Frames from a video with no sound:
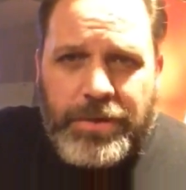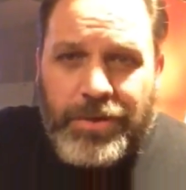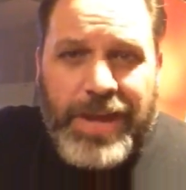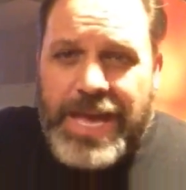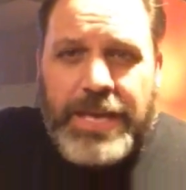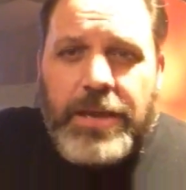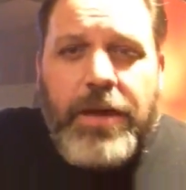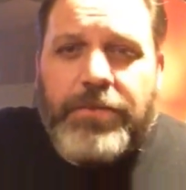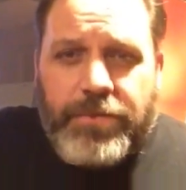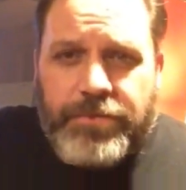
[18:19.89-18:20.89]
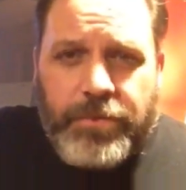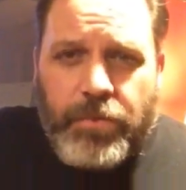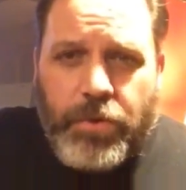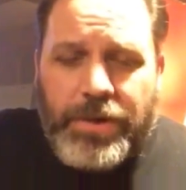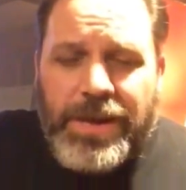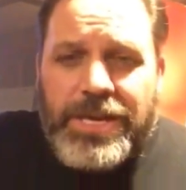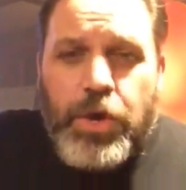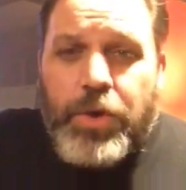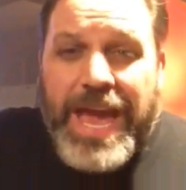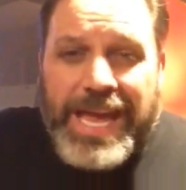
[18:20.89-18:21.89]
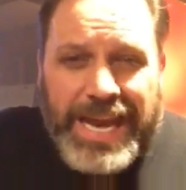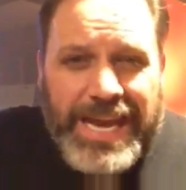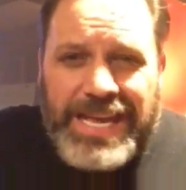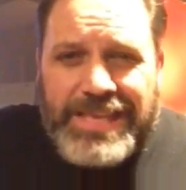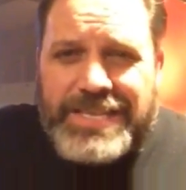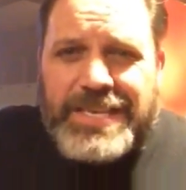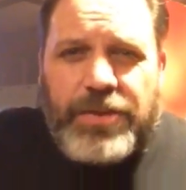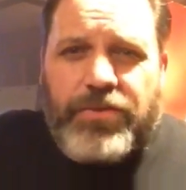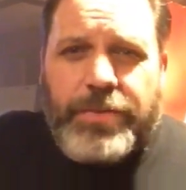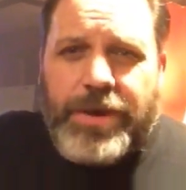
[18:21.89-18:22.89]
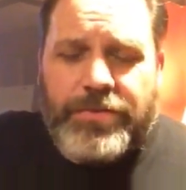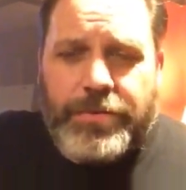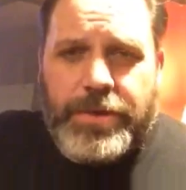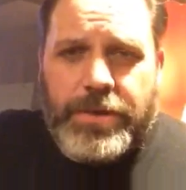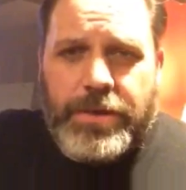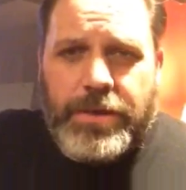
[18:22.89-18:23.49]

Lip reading: You can't get love from court. You can't get any of these things from government.